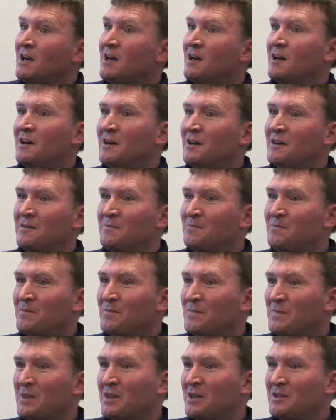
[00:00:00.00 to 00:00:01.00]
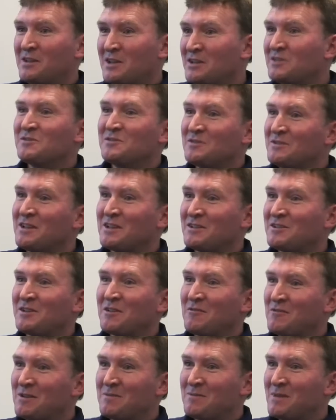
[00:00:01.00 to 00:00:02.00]
That doesn't
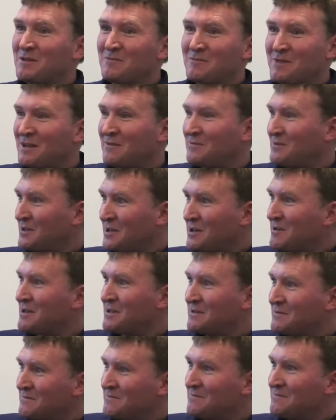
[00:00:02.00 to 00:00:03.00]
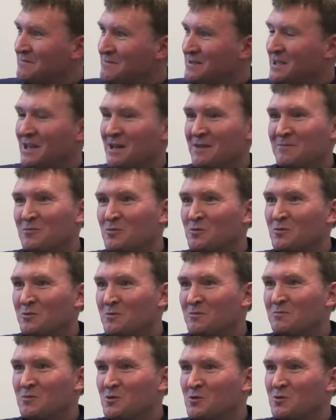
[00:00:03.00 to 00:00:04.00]
necessarily mean we have to go out and dig up
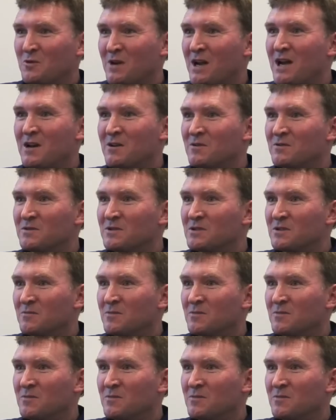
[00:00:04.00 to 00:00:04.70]
more ground.